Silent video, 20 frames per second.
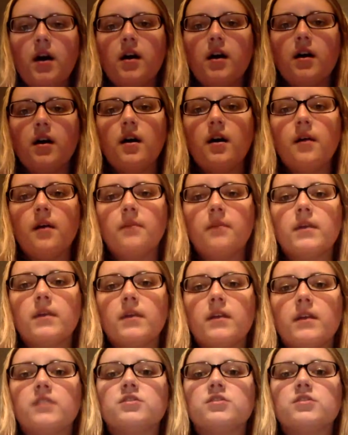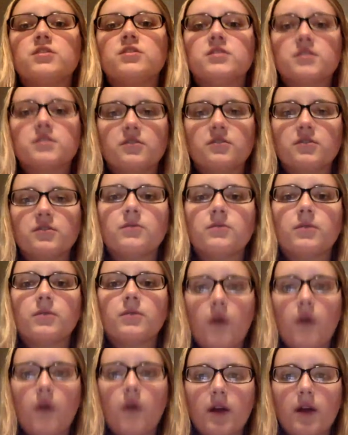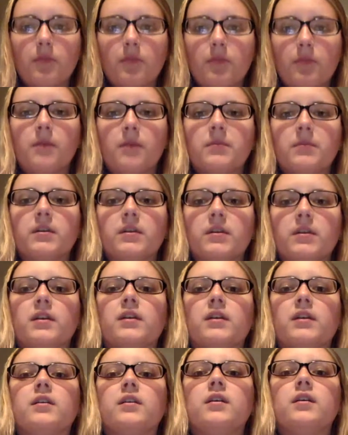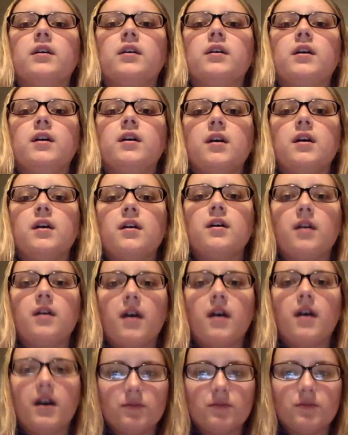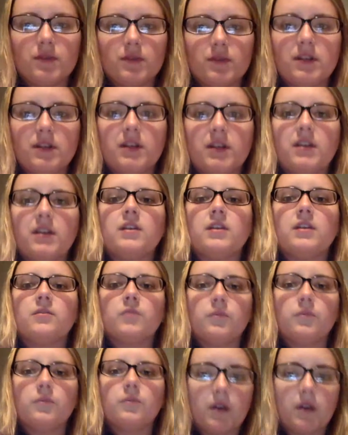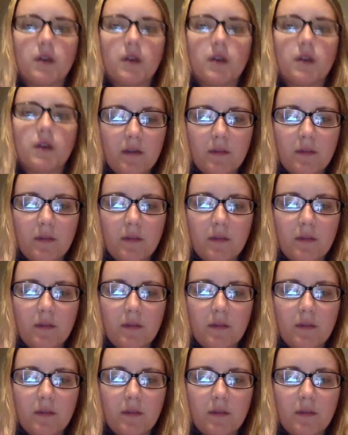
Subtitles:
and then she still did require prompting as we did it, and when we got on the